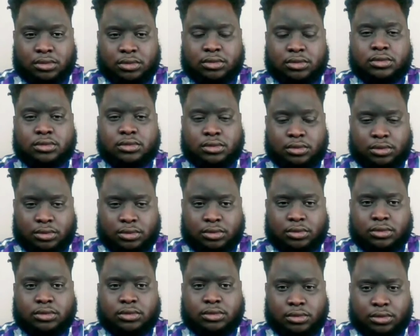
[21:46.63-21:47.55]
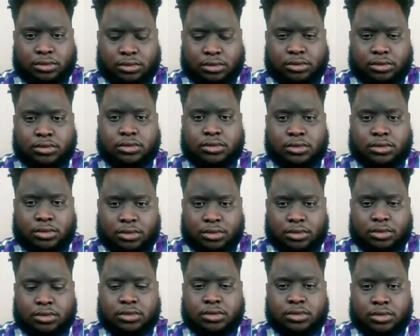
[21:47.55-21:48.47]

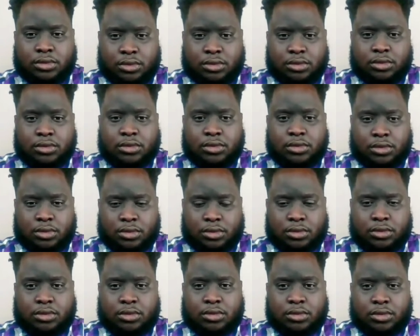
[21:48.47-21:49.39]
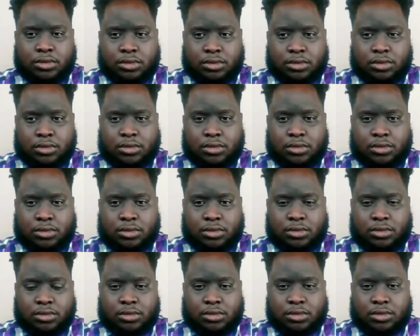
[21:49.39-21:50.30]

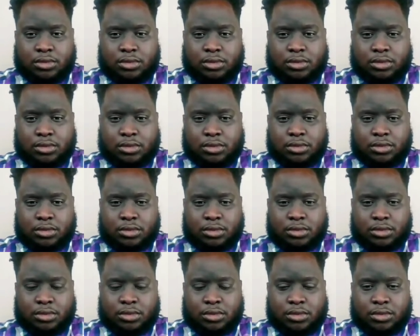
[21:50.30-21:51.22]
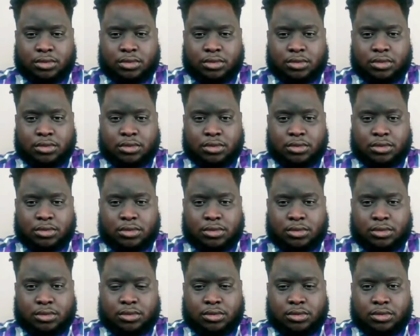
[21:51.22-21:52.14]

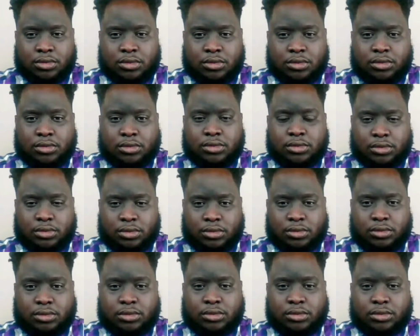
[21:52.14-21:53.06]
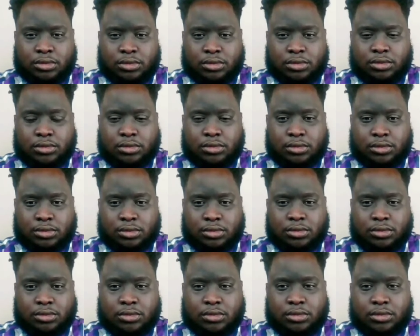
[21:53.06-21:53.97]

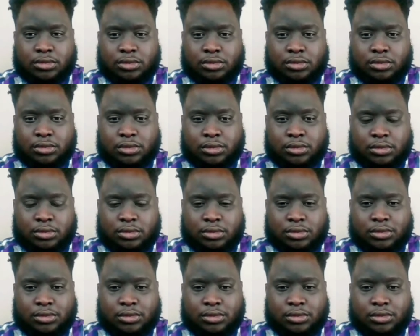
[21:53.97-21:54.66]
This person isn't speaking.